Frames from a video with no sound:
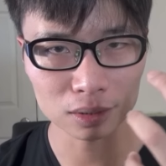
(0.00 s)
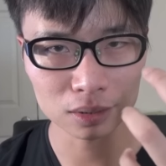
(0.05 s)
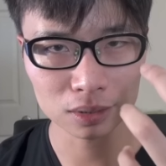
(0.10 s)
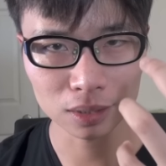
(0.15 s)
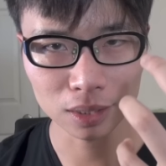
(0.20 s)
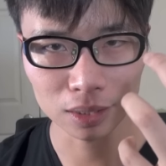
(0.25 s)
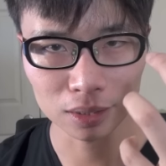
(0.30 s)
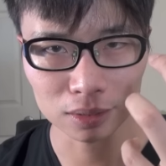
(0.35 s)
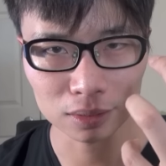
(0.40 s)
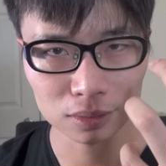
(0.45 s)

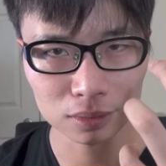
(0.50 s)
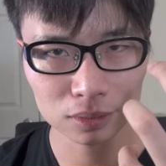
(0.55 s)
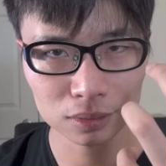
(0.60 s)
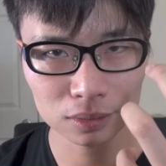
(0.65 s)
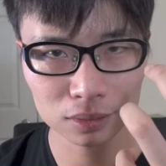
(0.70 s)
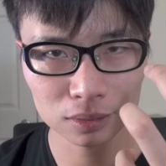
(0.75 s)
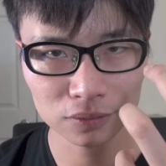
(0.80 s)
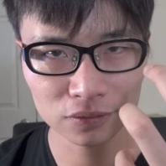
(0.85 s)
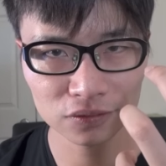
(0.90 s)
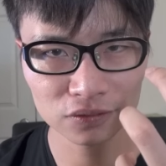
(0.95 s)
like
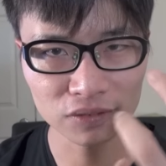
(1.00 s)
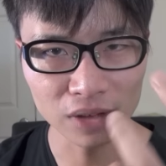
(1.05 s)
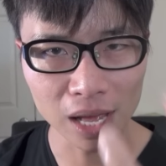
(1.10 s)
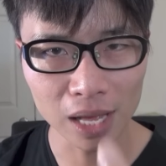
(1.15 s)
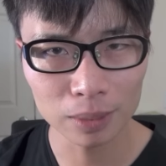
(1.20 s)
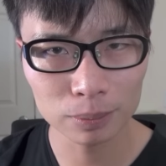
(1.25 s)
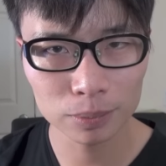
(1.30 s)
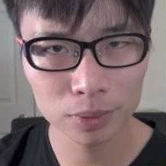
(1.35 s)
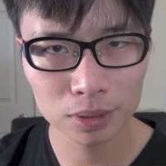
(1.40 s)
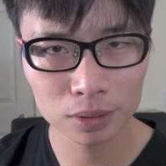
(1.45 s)

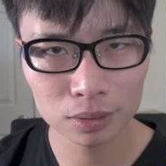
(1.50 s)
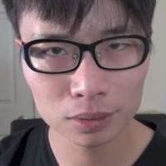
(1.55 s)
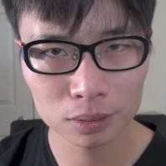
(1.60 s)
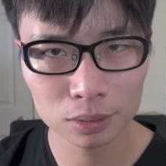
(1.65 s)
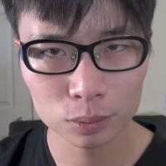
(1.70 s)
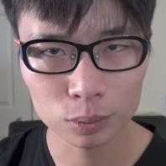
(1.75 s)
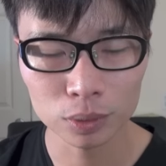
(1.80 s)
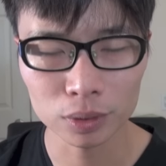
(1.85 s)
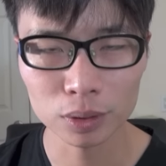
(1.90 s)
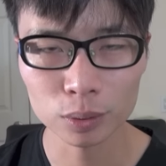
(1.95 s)

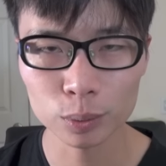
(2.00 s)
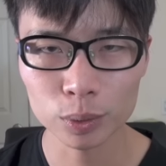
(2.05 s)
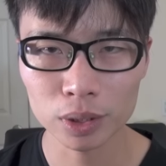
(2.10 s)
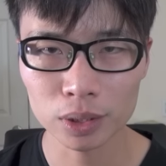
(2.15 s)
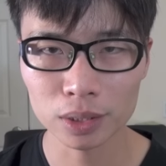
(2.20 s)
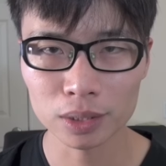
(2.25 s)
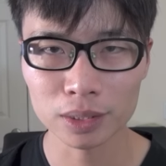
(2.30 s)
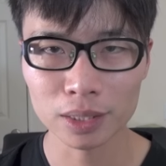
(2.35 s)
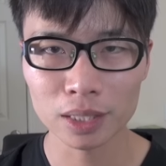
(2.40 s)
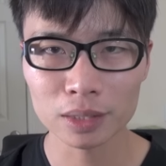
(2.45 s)
famine,
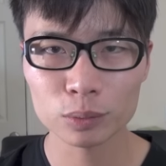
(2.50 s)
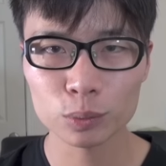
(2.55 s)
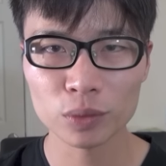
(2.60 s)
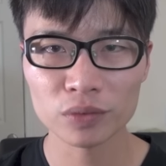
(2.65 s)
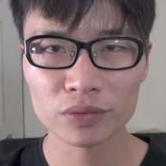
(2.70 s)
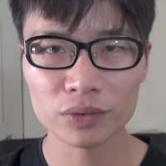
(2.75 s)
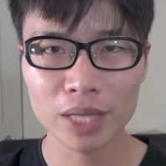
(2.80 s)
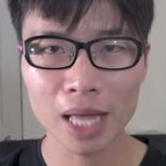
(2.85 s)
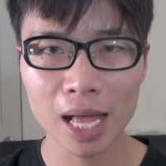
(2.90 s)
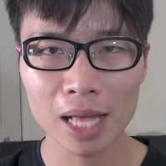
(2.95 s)
and then
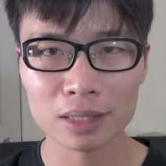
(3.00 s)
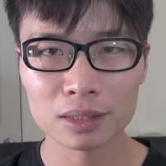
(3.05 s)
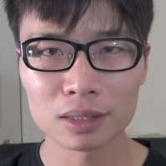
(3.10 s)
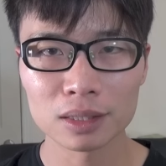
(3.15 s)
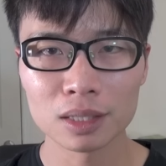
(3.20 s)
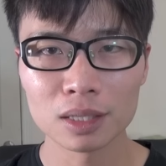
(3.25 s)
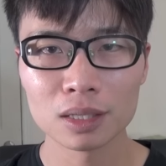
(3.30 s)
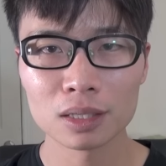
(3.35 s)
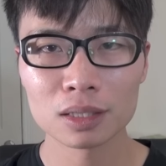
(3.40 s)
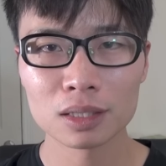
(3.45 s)
with that
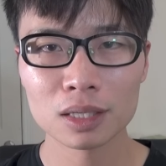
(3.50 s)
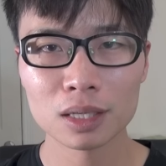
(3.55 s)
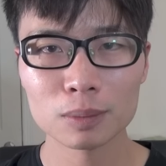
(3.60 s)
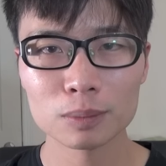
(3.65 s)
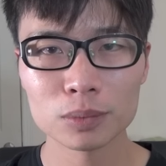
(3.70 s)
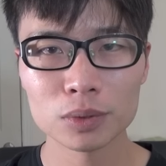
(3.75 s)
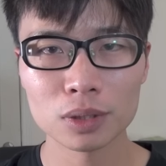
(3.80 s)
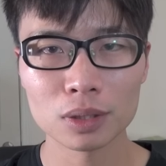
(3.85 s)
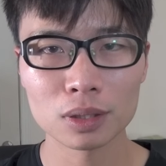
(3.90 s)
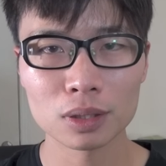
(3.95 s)

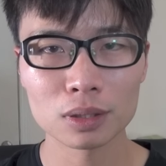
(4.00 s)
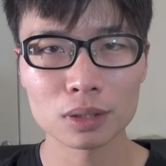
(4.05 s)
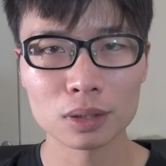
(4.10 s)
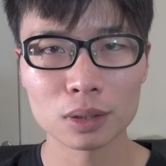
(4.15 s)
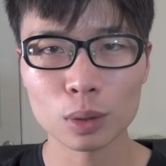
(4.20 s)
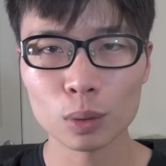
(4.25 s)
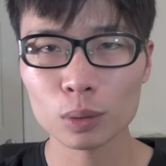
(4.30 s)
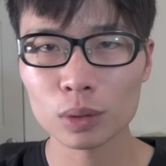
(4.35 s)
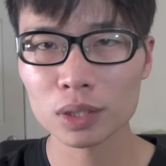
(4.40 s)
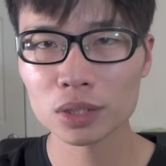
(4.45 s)
come the
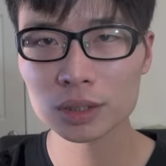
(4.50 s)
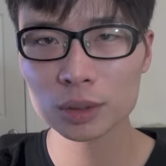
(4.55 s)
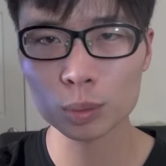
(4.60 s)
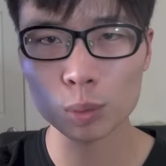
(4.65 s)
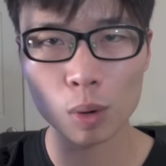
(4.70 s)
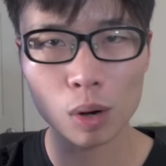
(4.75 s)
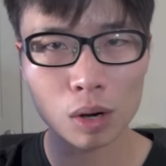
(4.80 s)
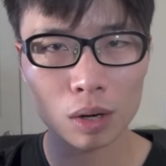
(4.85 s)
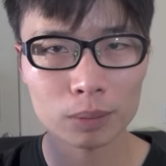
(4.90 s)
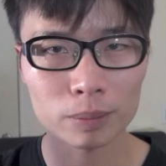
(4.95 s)
locust
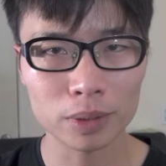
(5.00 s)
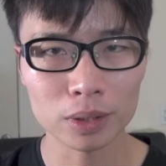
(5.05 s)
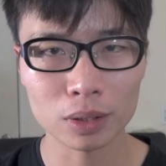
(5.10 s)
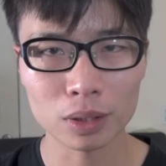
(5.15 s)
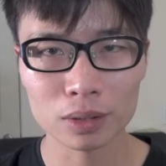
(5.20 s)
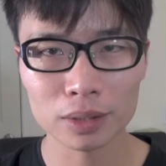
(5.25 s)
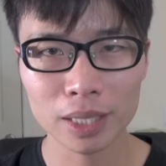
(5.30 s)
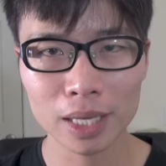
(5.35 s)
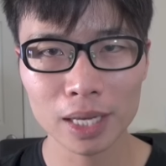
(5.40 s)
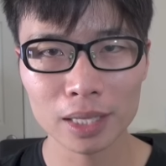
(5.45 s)
swarm and
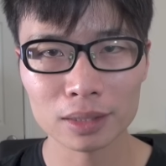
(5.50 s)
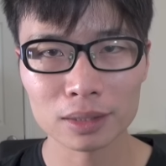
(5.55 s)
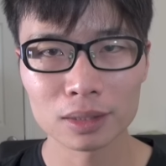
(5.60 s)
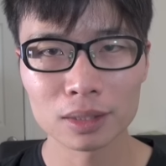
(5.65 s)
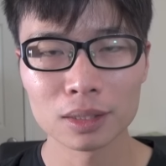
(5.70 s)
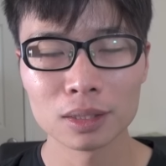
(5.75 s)
all that.